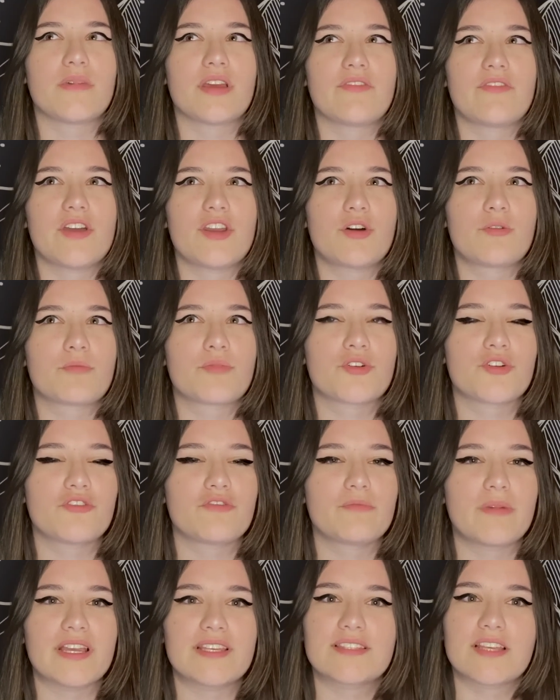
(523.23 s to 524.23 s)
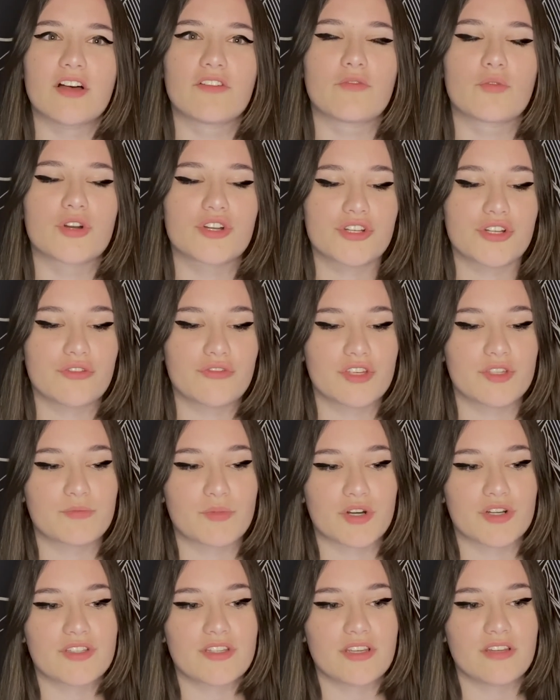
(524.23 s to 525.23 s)
If I don't prove myself or show this
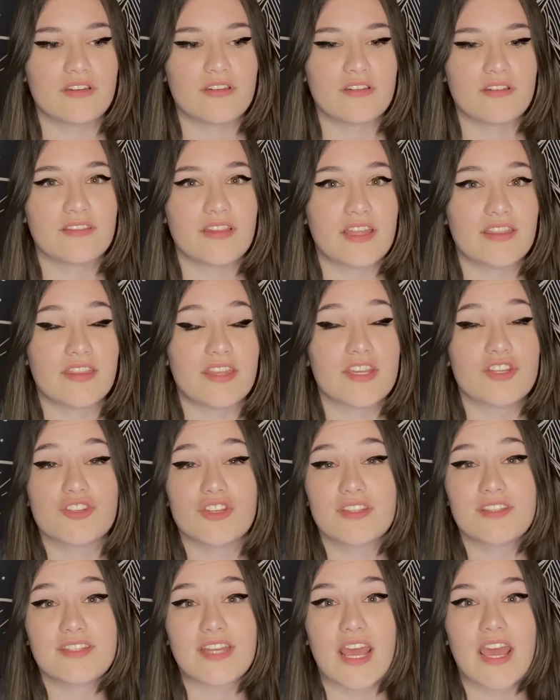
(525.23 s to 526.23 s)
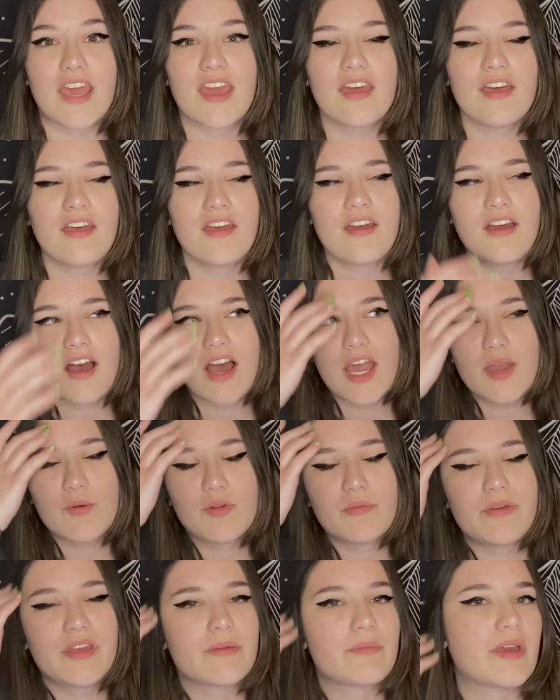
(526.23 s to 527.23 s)
person that they should stay, I
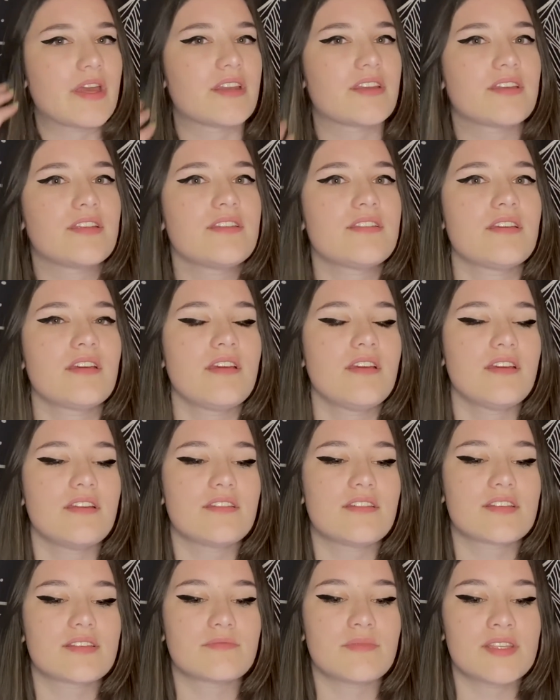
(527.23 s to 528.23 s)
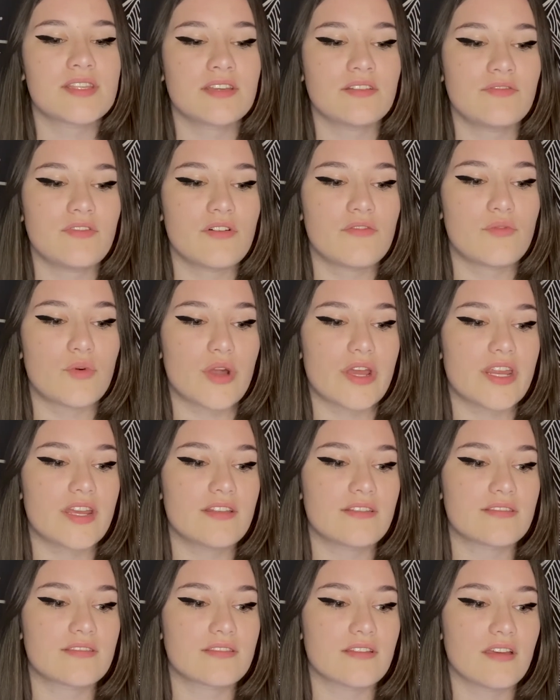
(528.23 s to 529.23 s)
will be abandoned. Dismissive
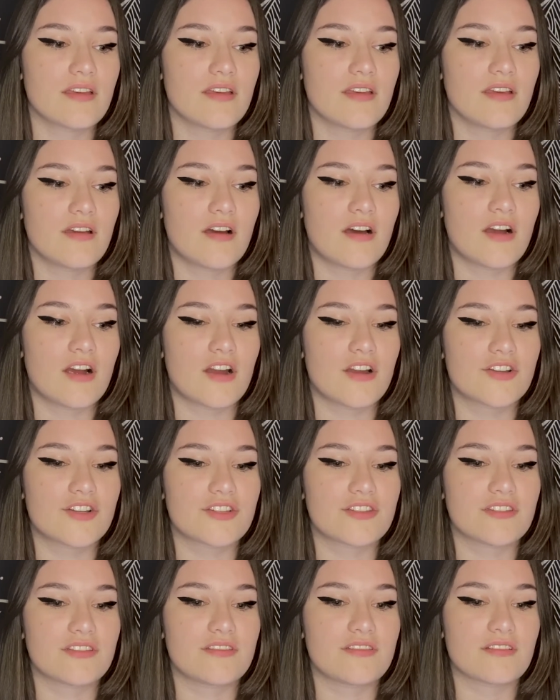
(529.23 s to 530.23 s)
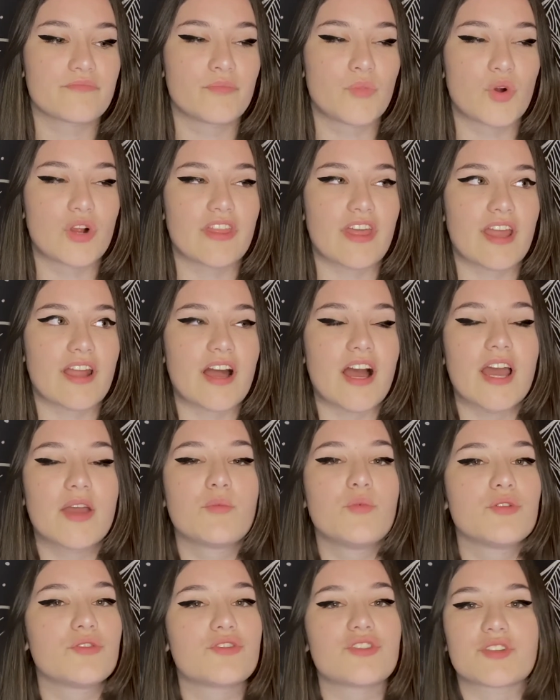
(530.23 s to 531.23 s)
avoidants are just more like, I
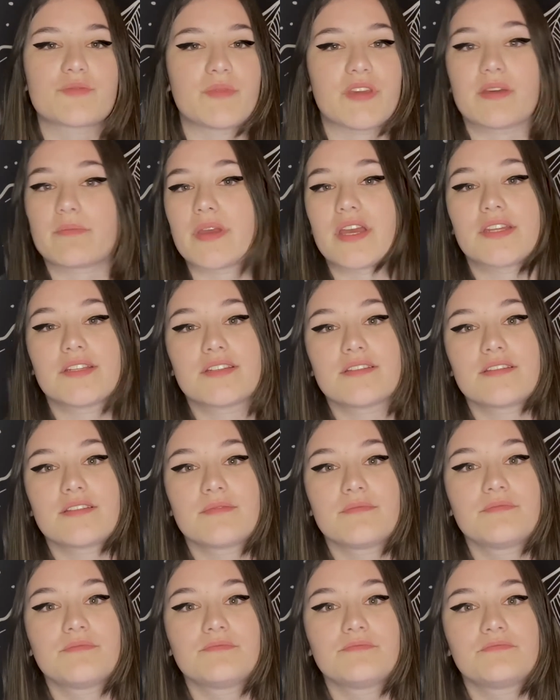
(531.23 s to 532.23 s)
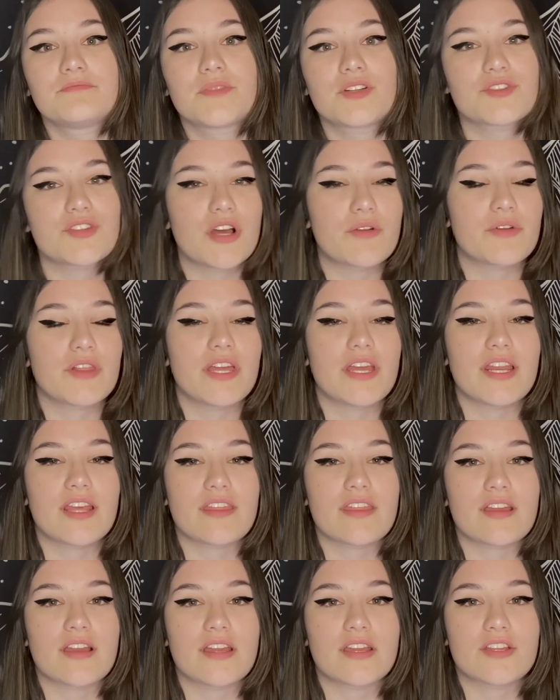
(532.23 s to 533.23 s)
will just be abandoned. There's not really
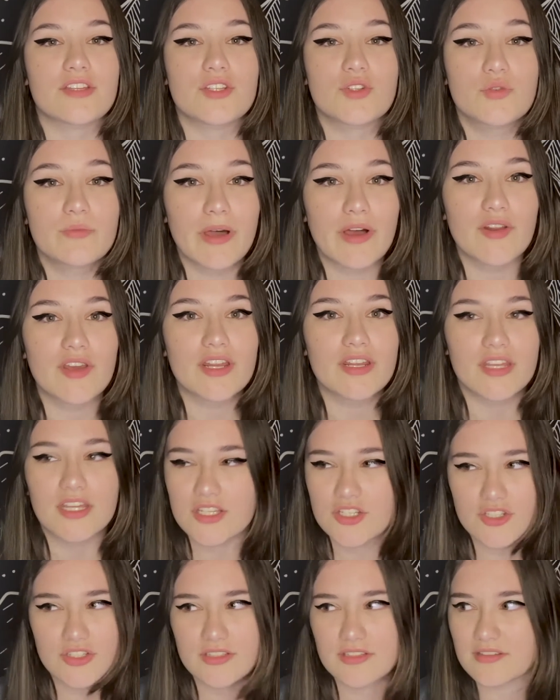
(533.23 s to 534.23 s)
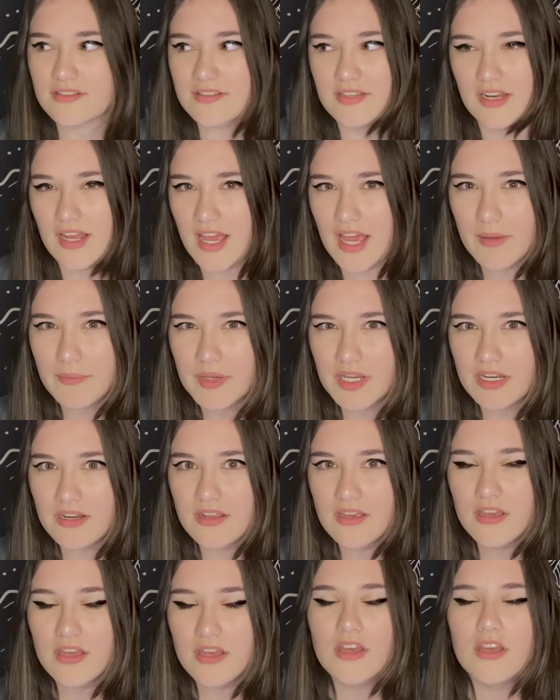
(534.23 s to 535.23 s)
anything I can do about it. It just is going to happen.
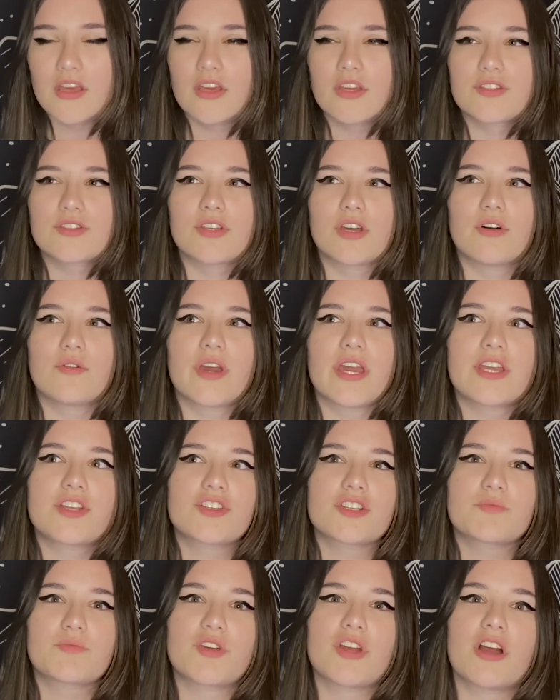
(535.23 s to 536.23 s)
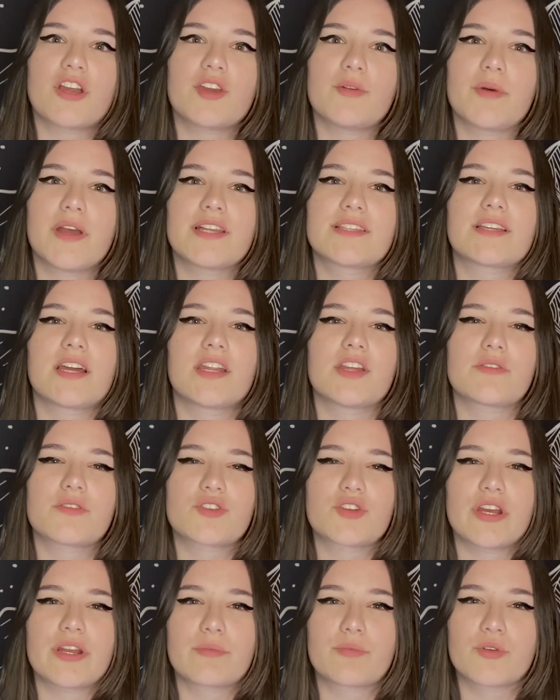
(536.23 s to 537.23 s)
So anxious preoccupieds kind of
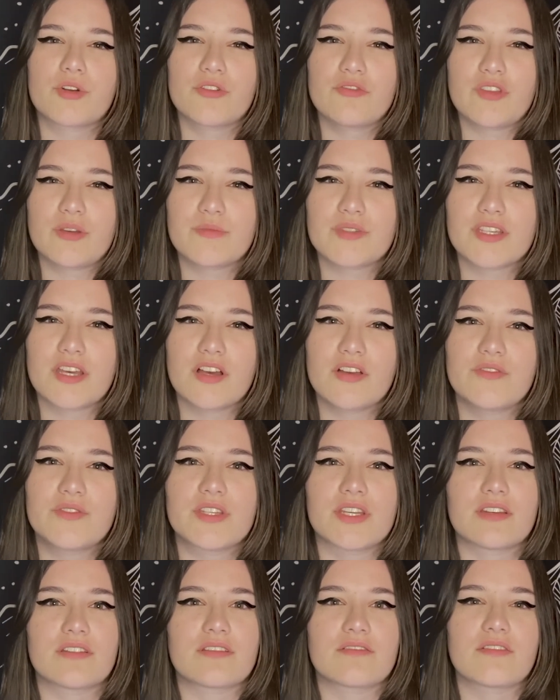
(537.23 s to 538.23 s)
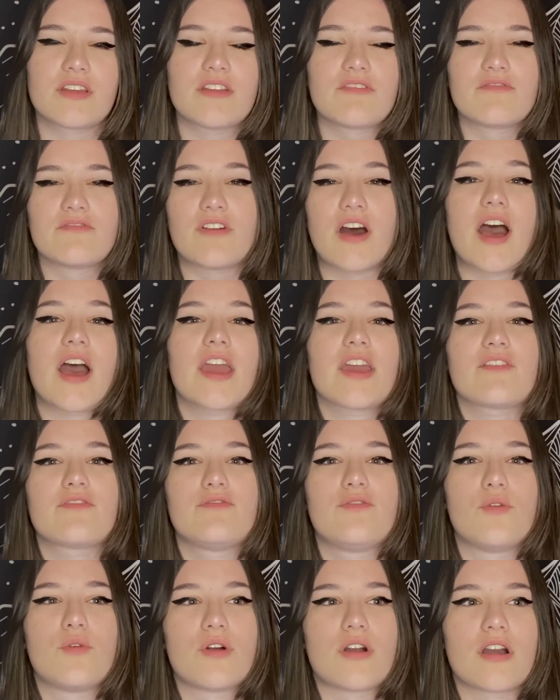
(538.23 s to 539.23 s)
try to prove themselves and vie
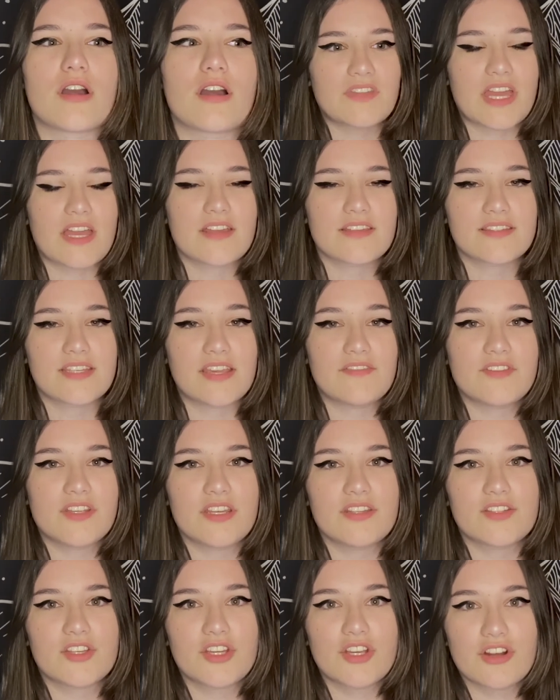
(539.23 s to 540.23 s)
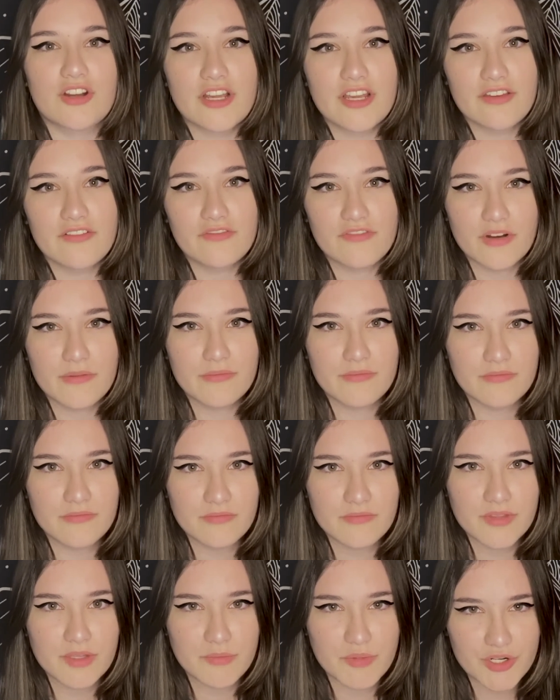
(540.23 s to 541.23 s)
for that safety and security from
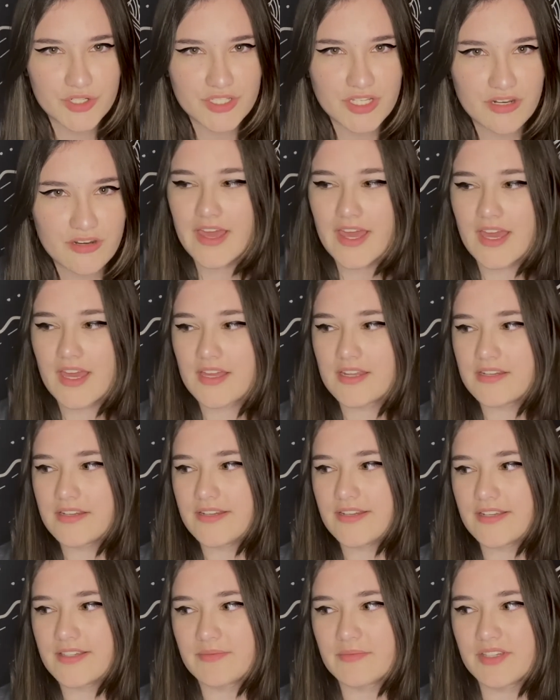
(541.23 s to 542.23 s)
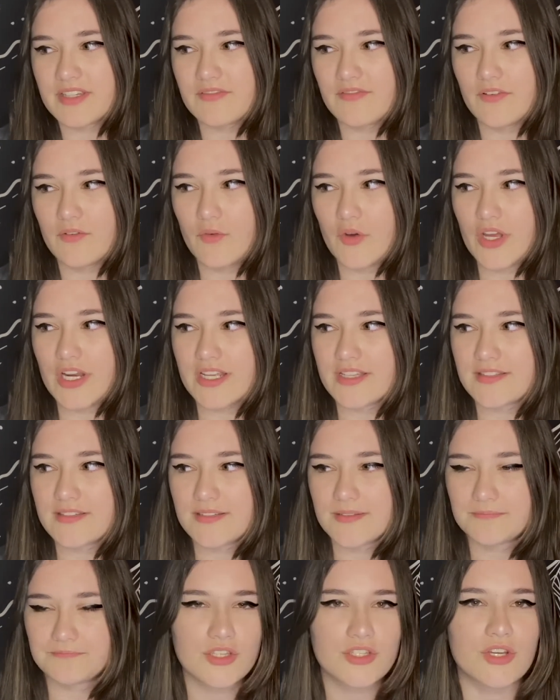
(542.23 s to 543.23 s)
the person. And dismissive
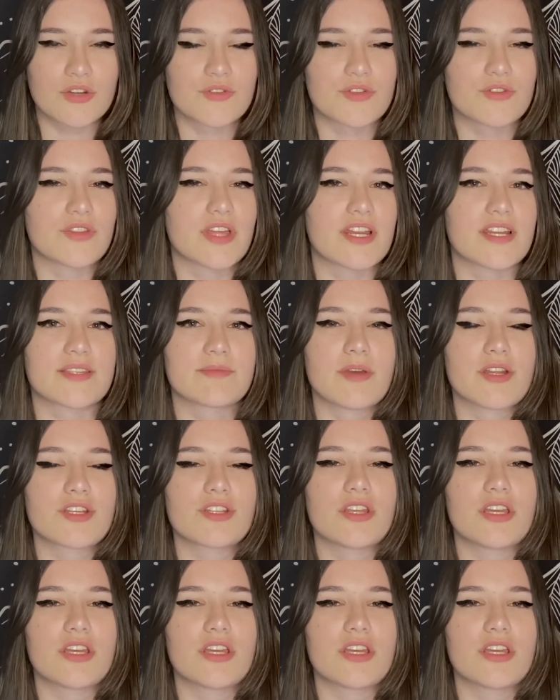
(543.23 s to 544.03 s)
avoidants don't do that as much.